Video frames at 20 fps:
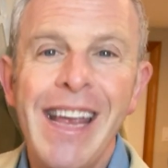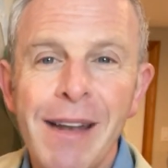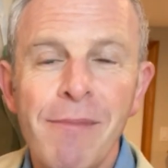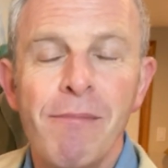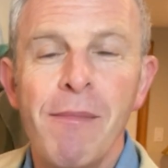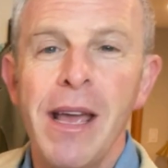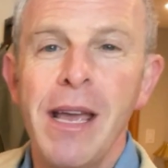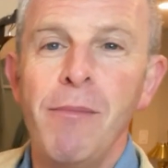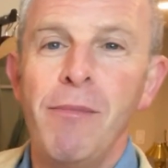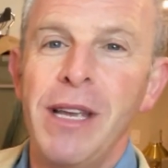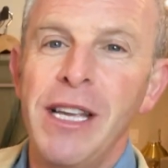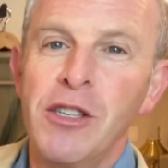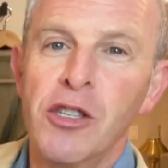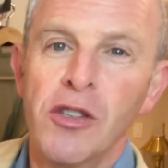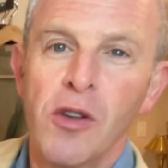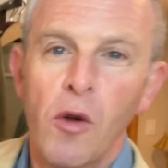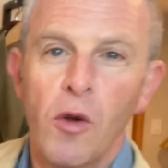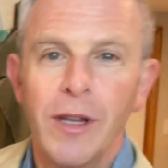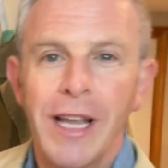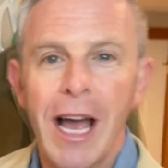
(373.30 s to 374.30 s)
it may be
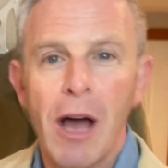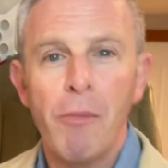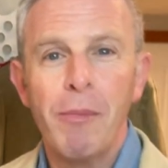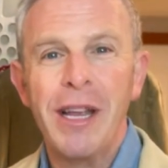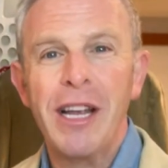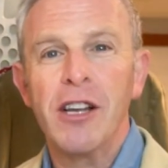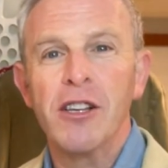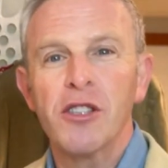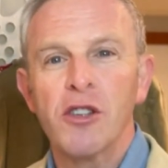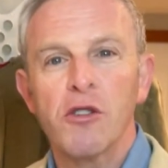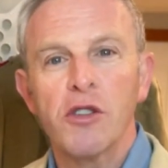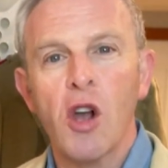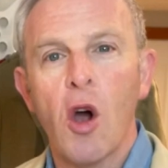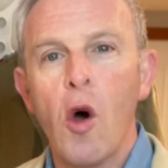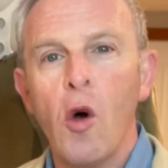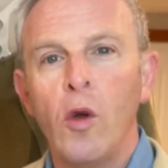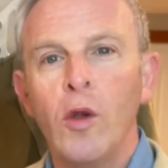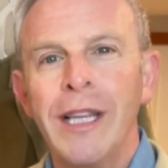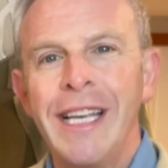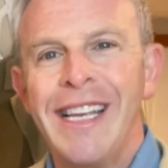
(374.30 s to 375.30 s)
sold out because there's
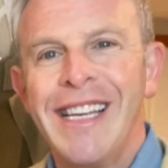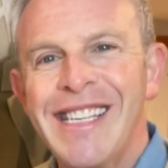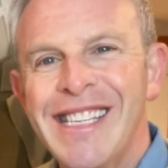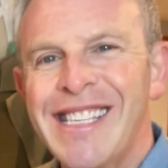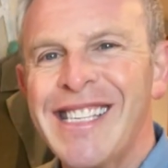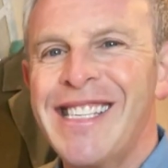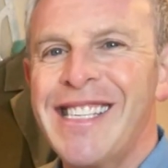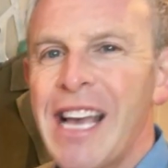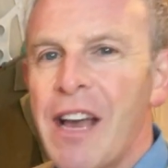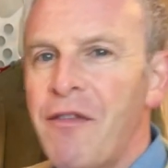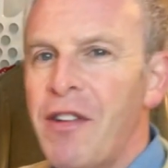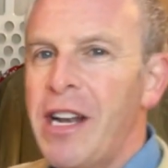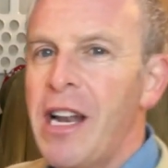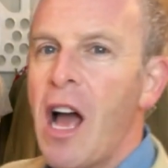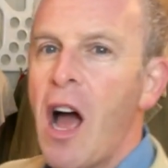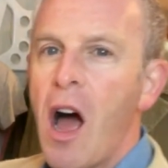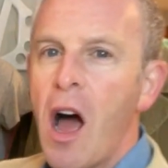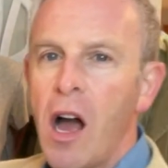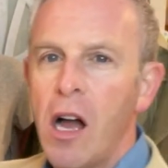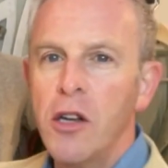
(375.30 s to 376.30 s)
only
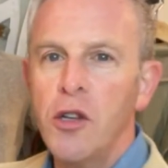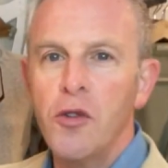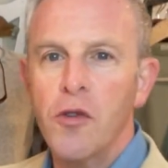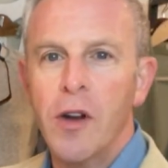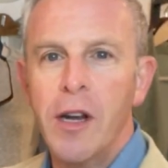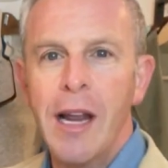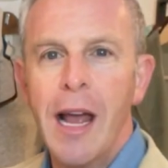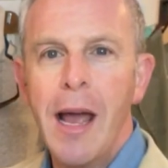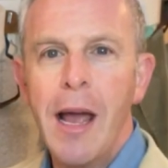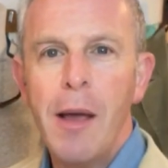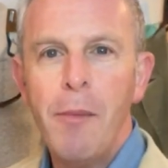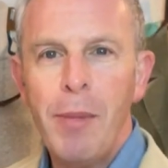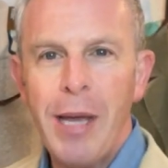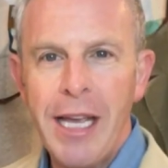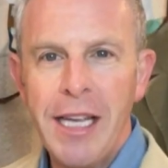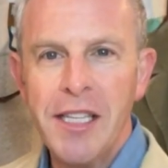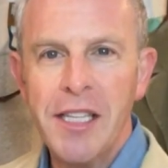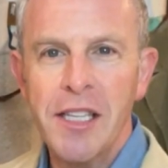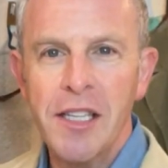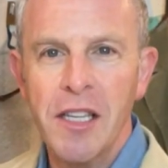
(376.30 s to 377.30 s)
700
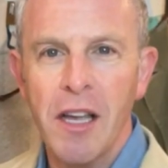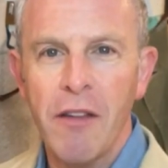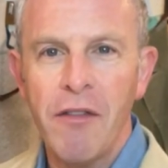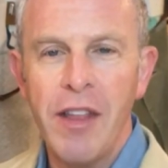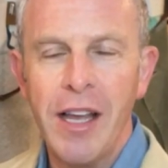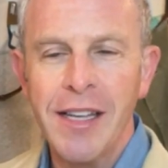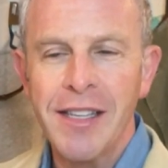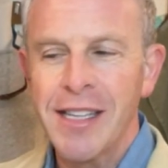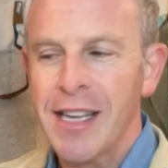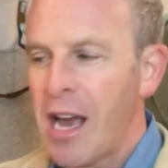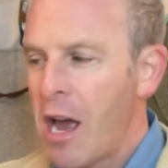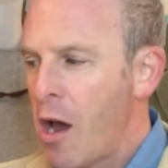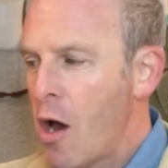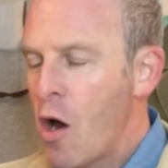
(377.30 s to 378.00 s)
pieces of this.